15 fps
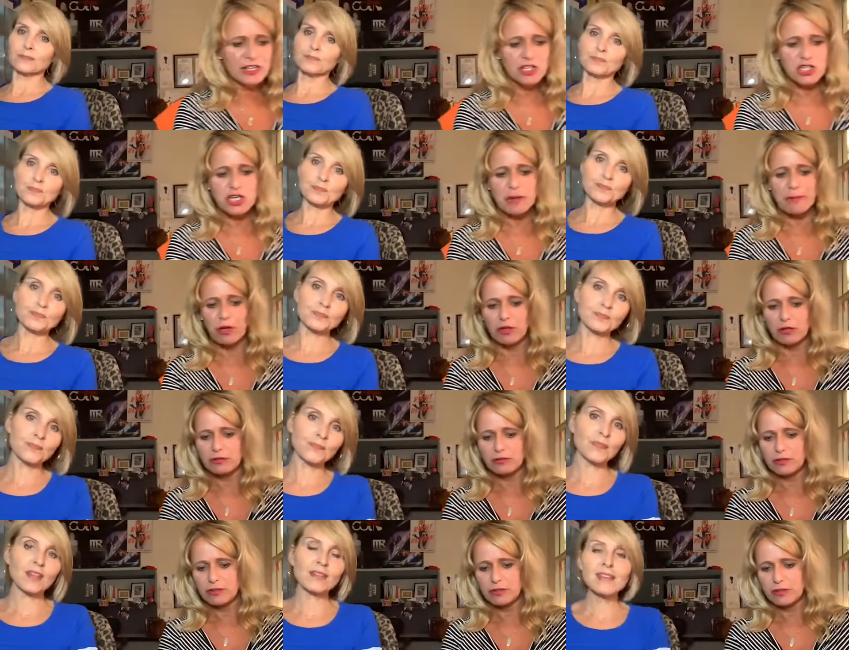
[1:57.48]
Speaker 1: Todd Chimmel.
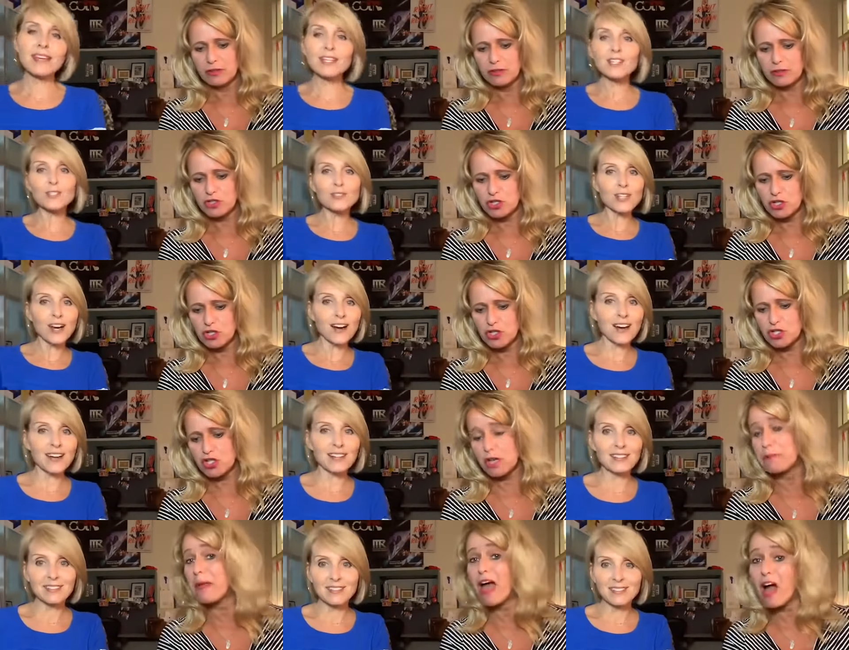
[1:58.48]
Thank you, Todd.
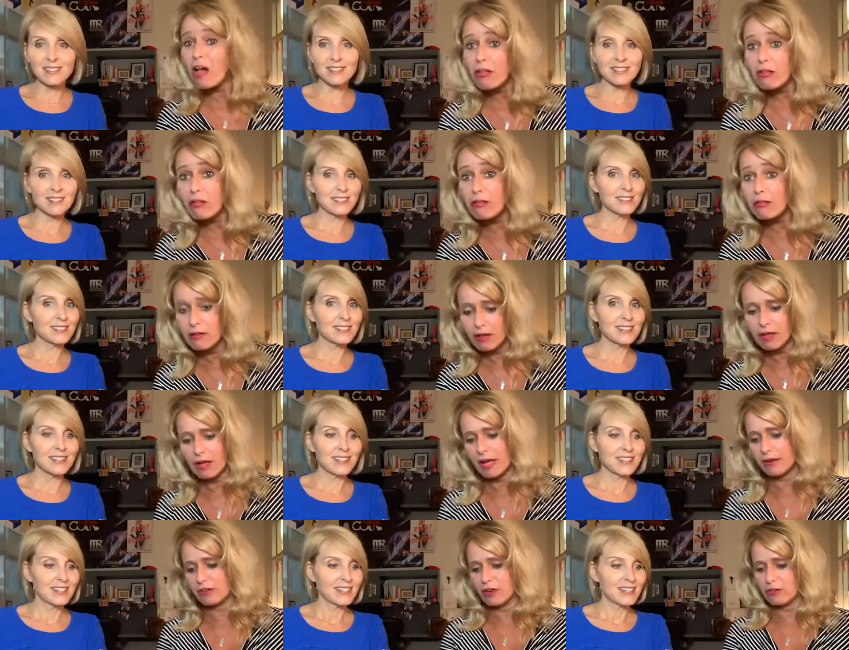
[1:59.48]
Chimmel. I
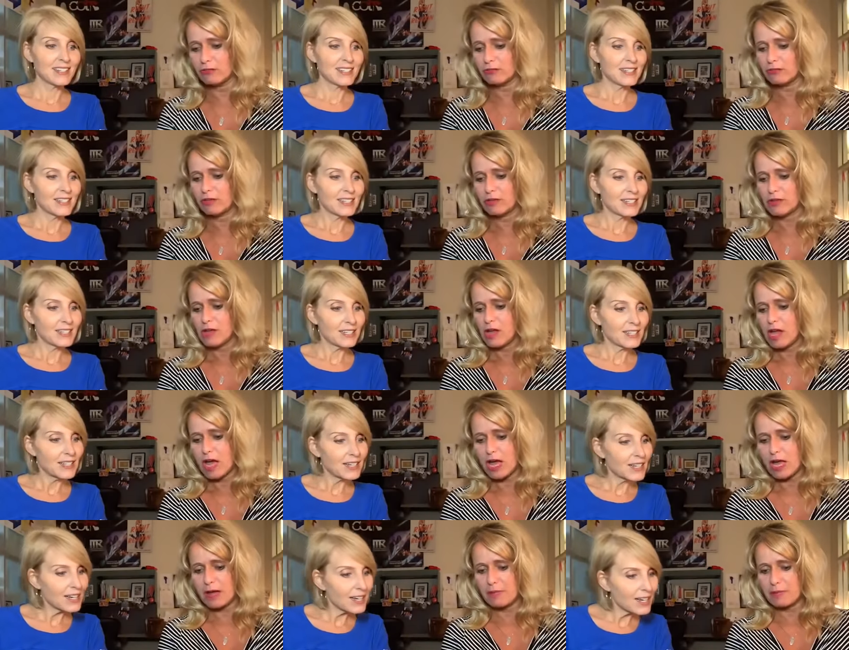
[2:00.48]
don't know,
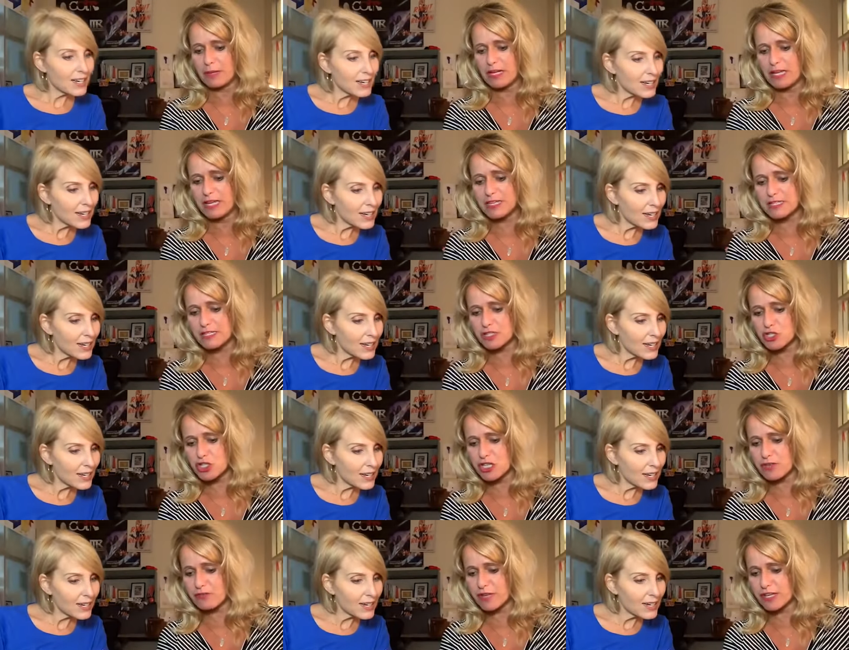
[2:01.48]
um, but he is the chief